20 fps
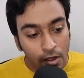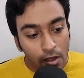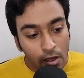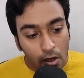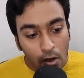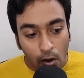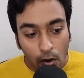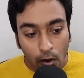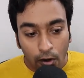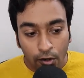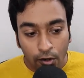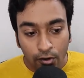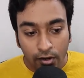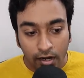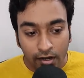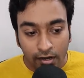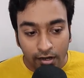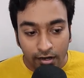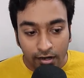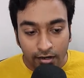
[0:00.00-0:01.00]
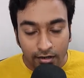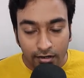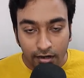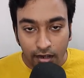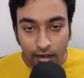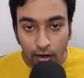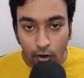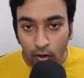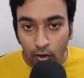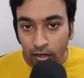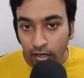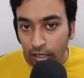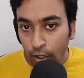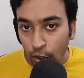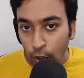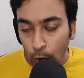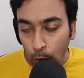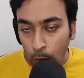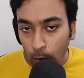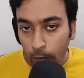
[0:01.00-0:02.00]
or you can click on
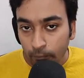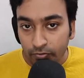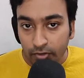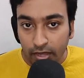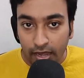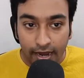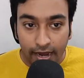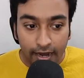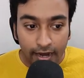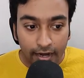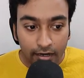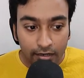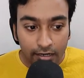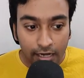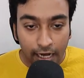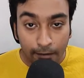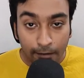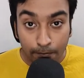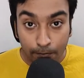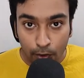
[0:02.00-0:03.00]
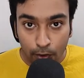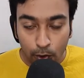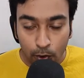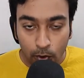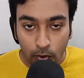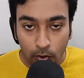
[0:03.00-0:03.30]
no and type no